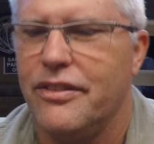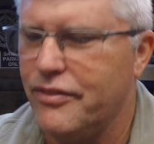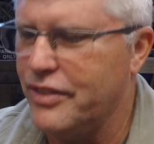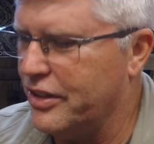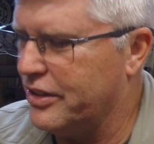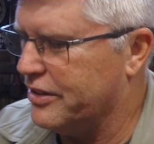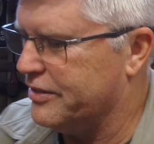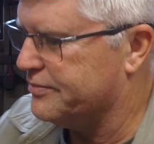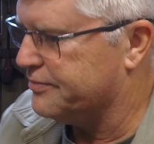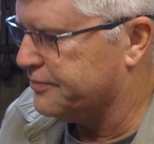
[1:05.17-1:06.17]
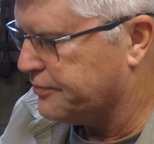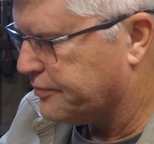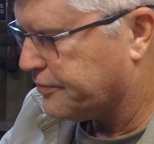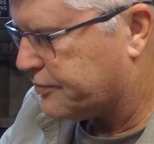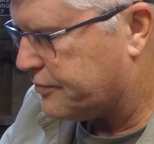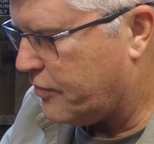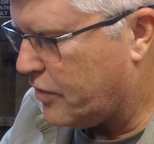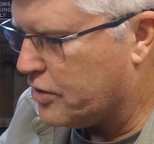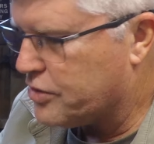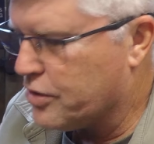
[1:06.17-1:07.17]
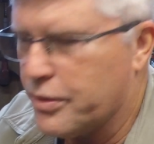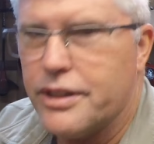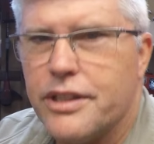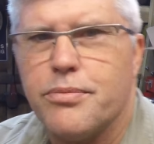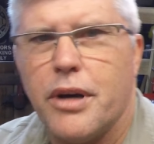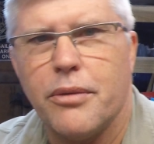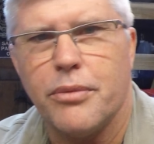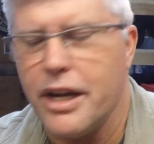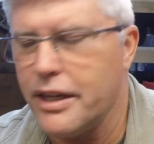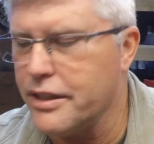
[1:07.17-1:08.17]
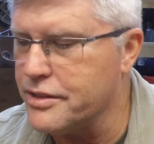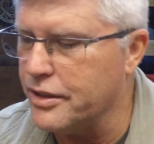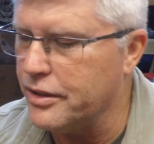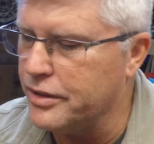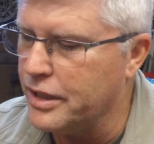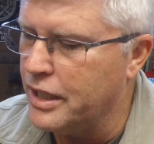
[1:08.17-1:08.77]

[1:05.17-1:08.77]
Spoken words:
Very good. So with these bottom brackets though,